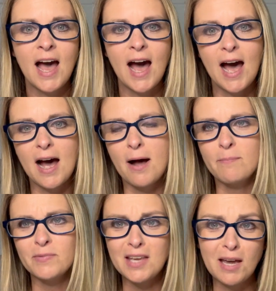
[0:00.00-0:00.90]

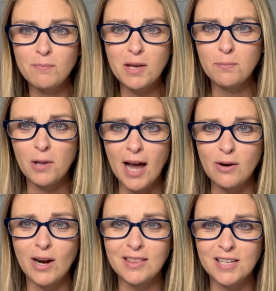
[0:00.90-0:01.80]
Can't be implied,
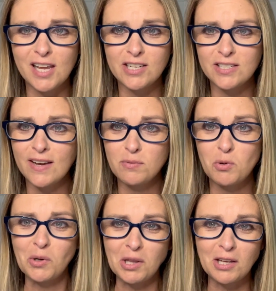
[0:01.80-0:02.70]
right? The intentions have to be
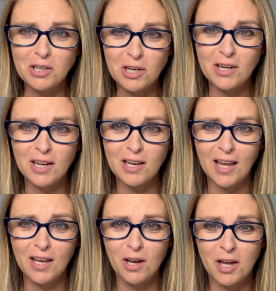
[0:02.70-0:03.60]
really clear and
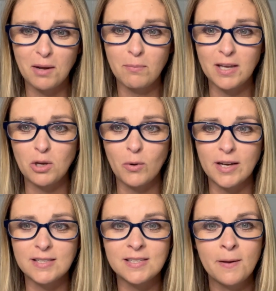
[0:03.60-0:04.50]

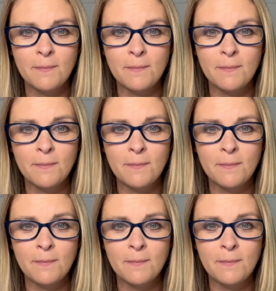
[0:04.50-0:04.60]
unambiguous.